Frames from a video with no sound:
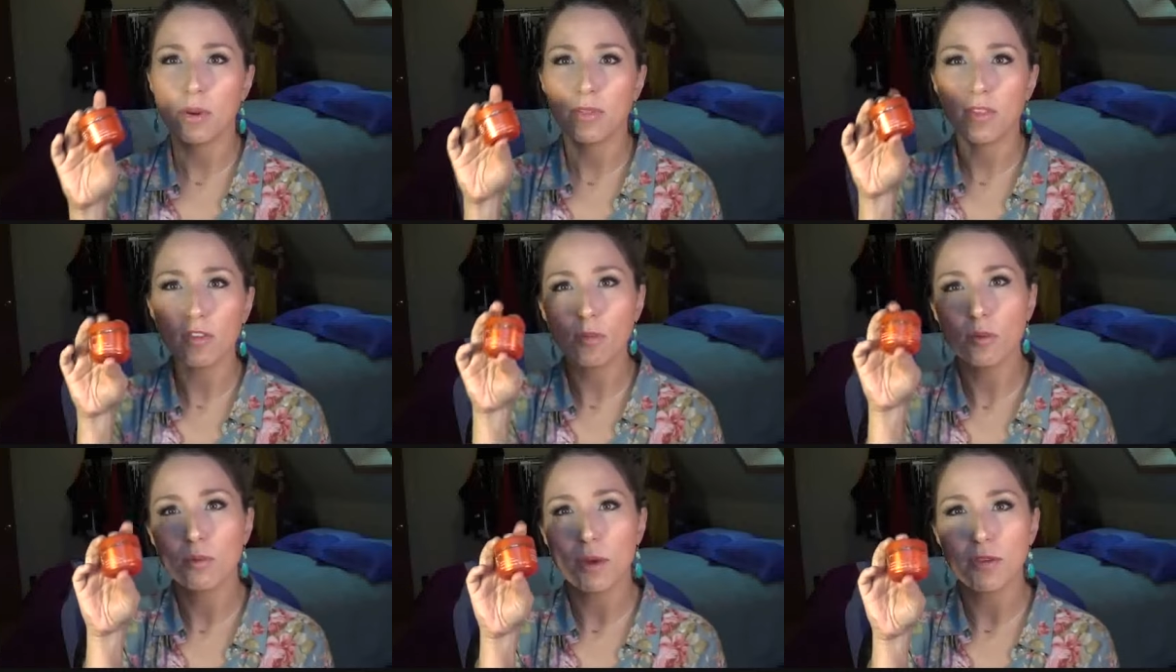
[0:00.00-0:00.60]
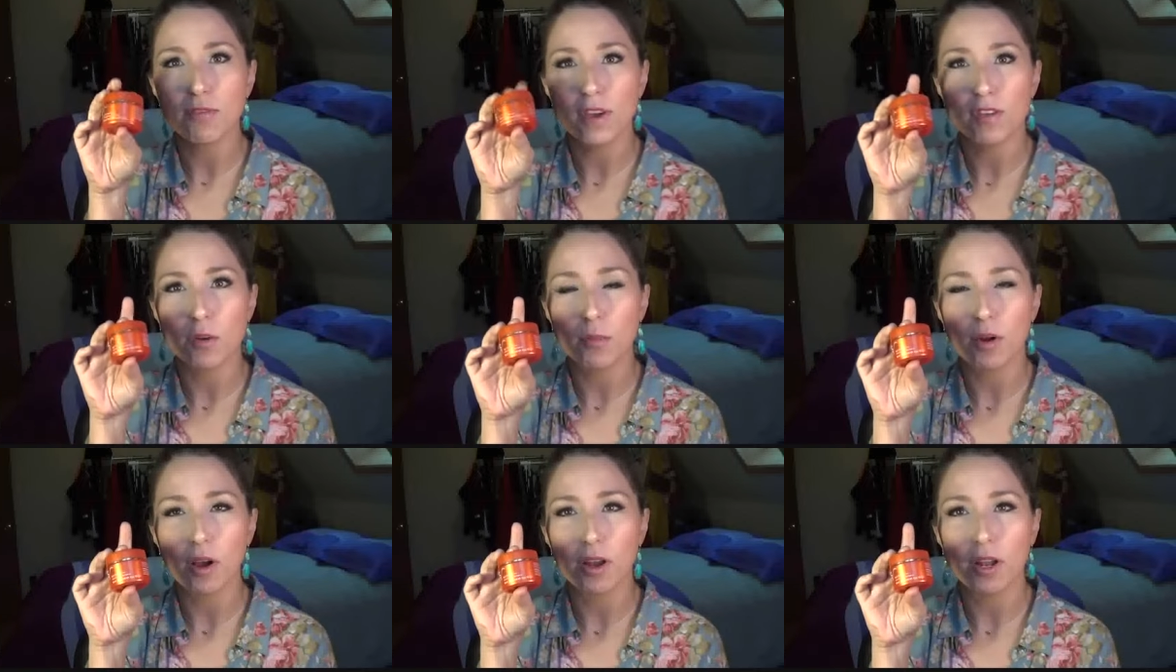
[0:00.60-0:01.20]
but this was my
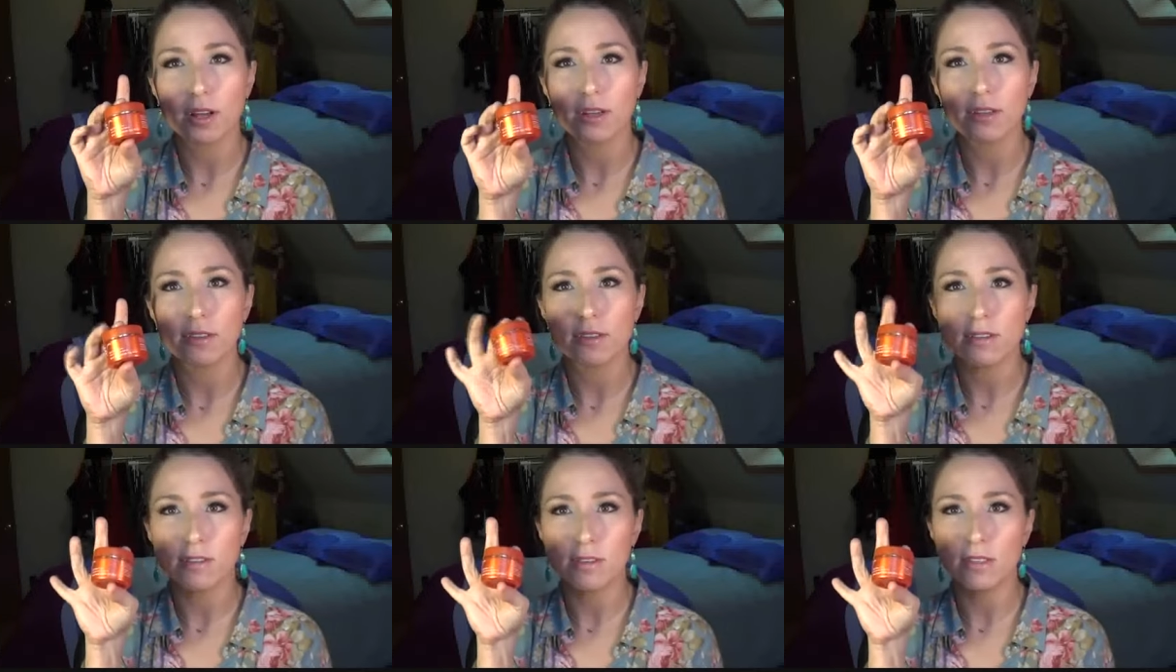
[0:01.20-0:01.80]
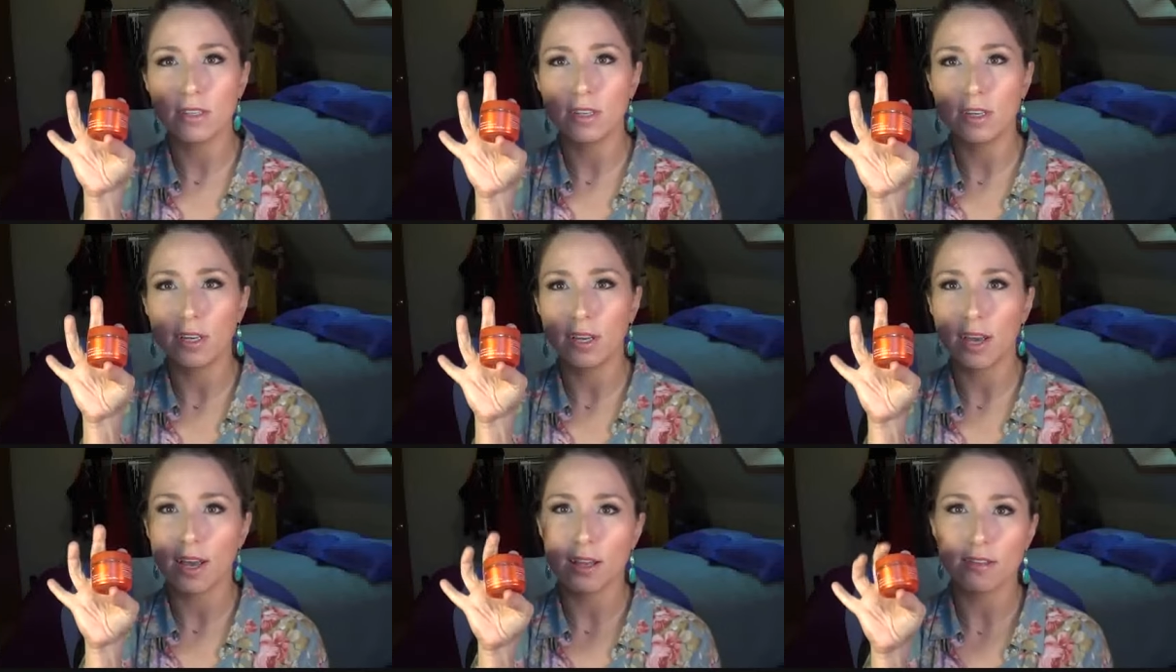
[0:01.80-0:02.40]
favorite product,
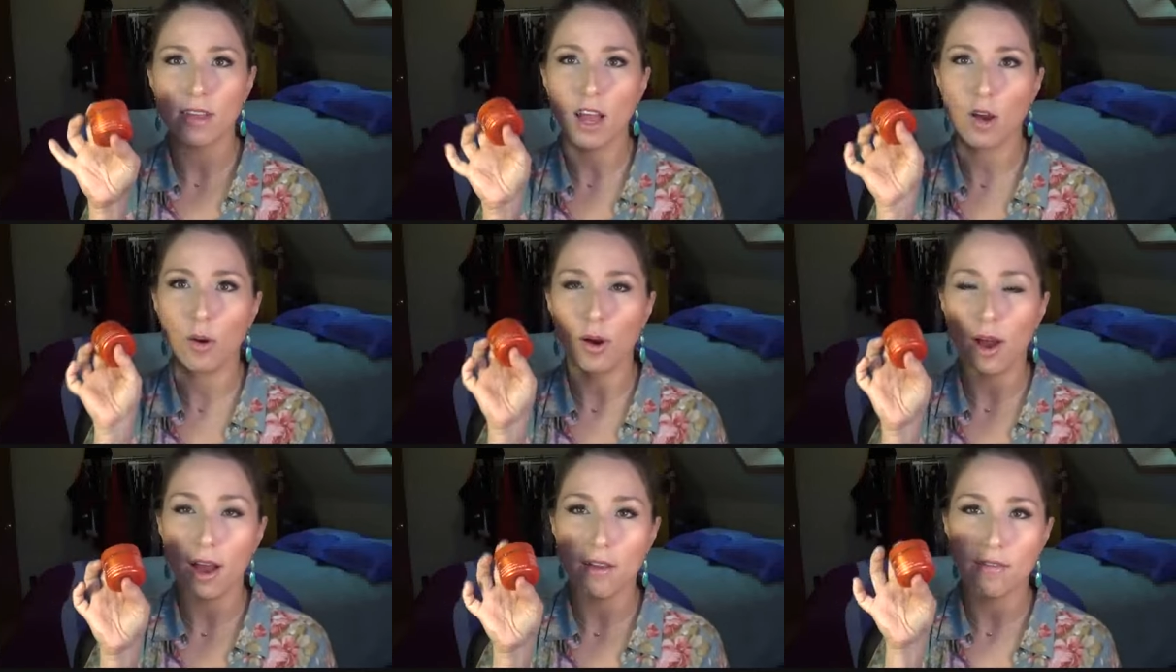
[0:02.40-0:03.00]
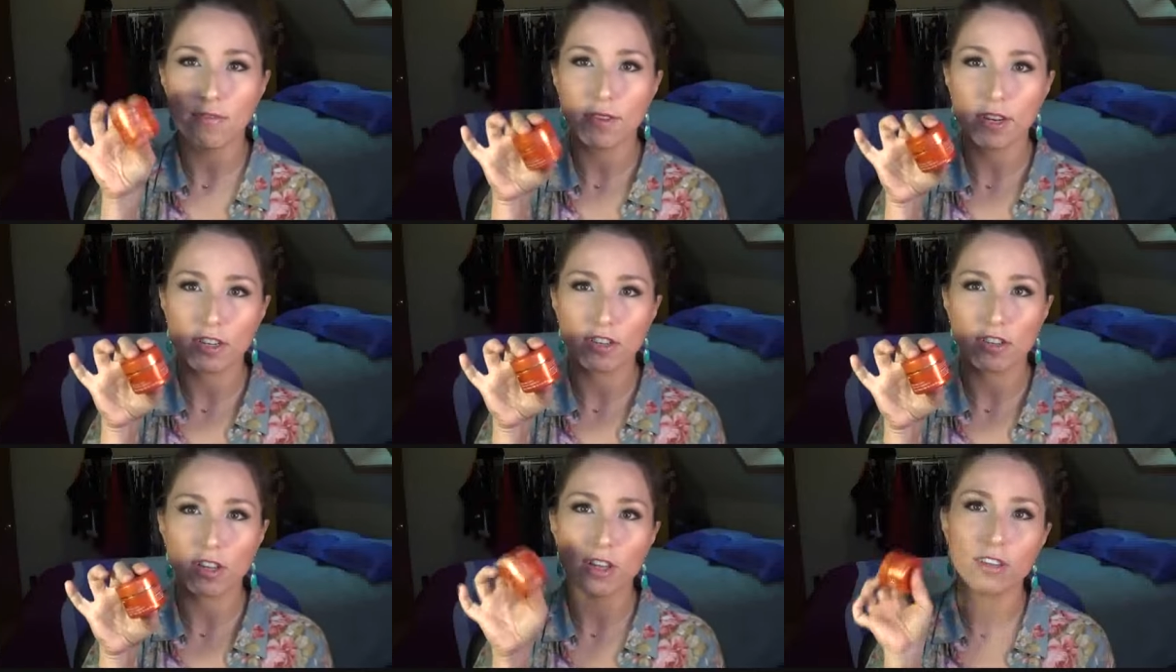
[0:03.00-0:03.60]
seeing as how I
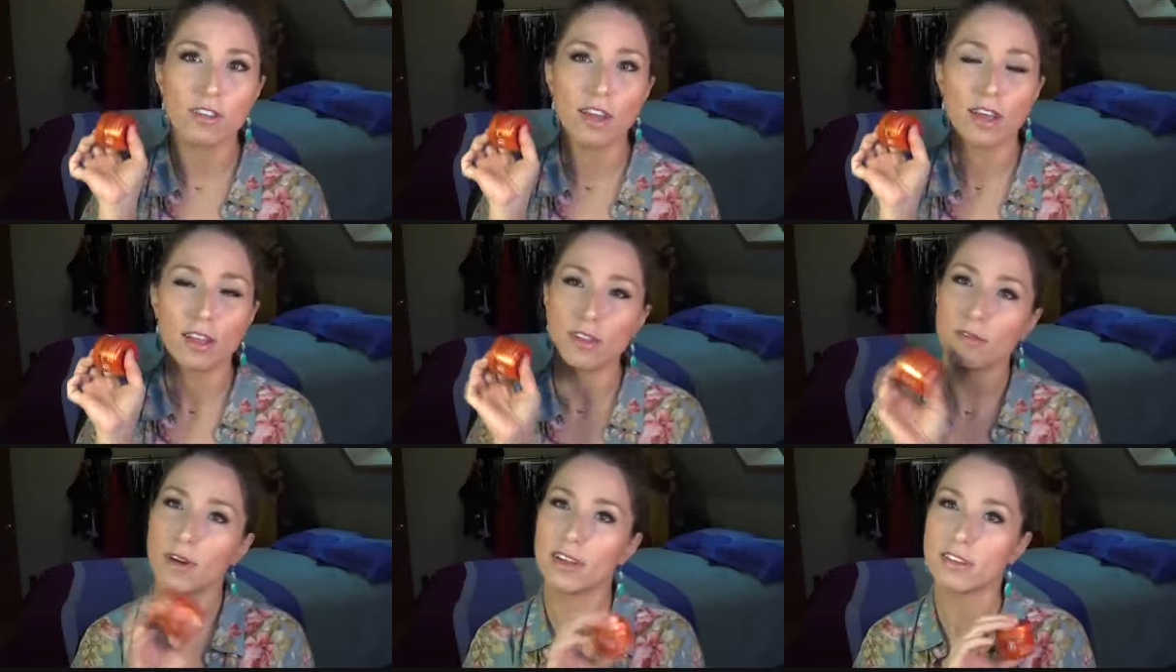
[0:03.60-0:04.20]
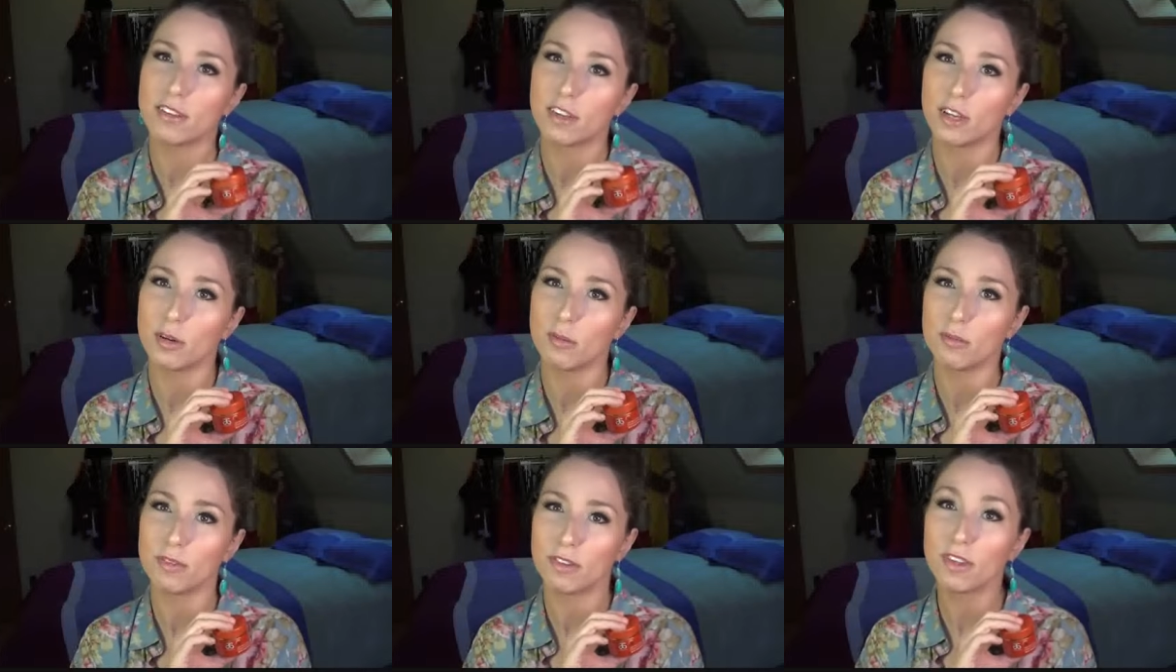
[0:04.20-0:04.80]
finished this and the rest of
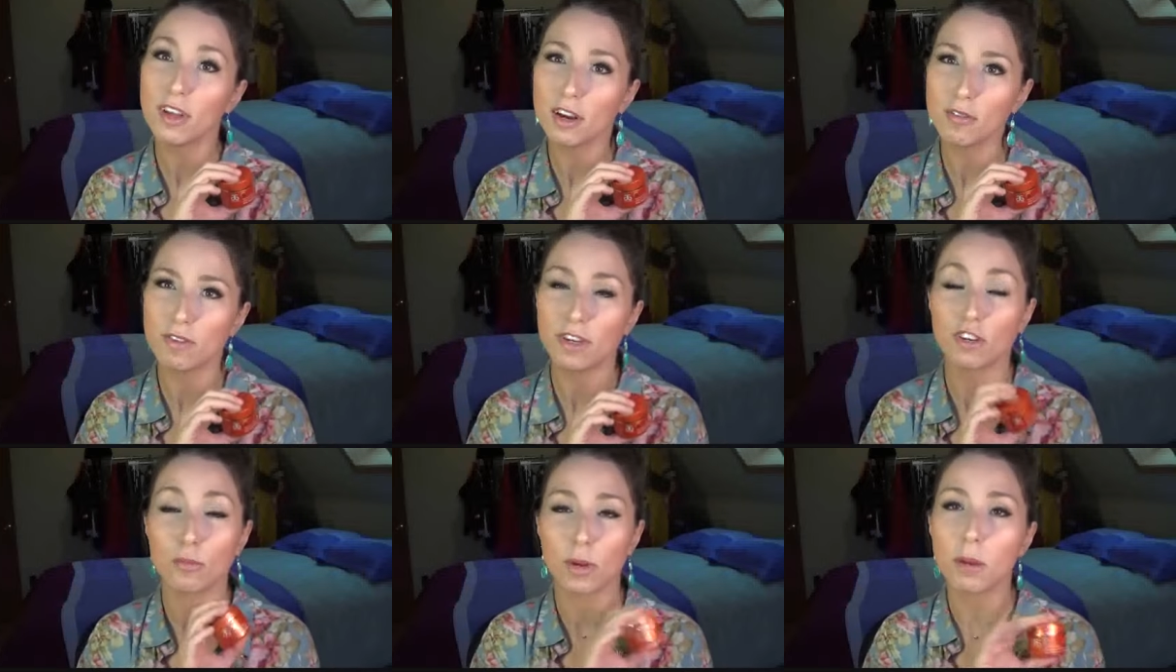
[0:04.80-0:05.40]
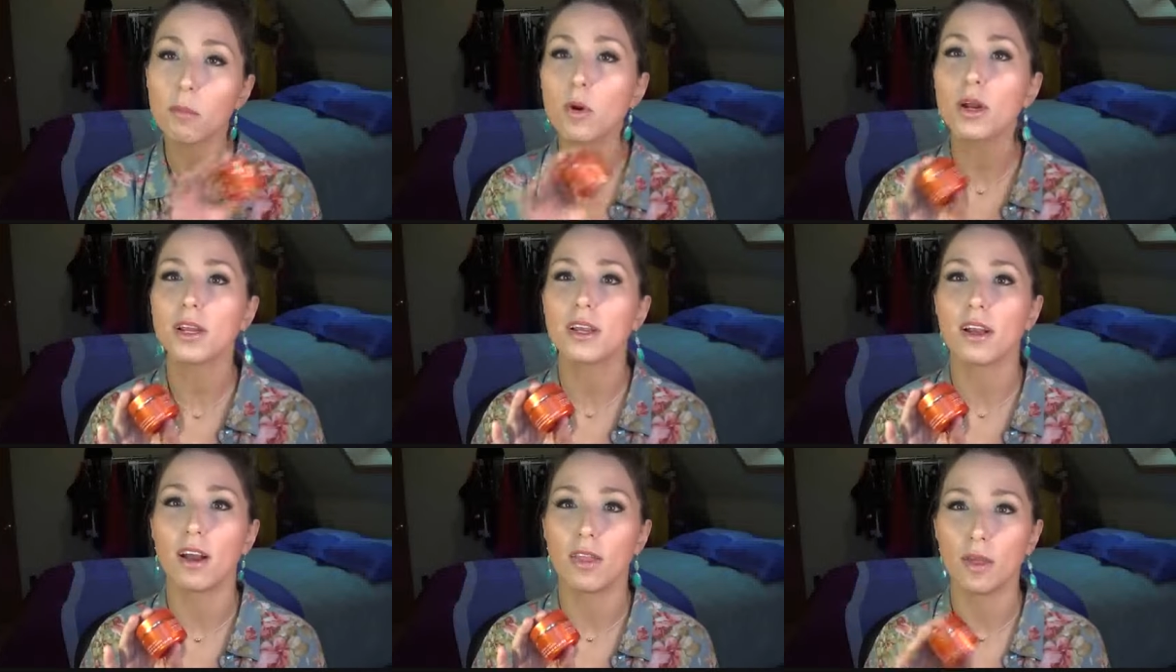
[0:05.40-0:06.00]
them still aren't finished, but I'm
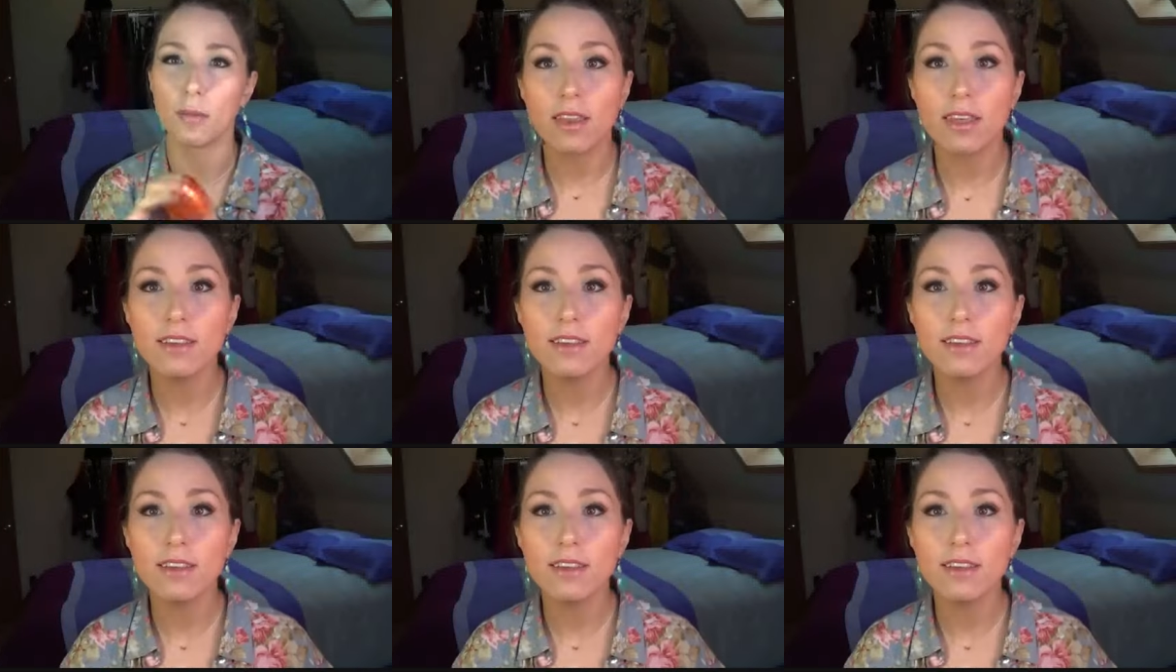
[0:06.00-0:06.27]
working on them.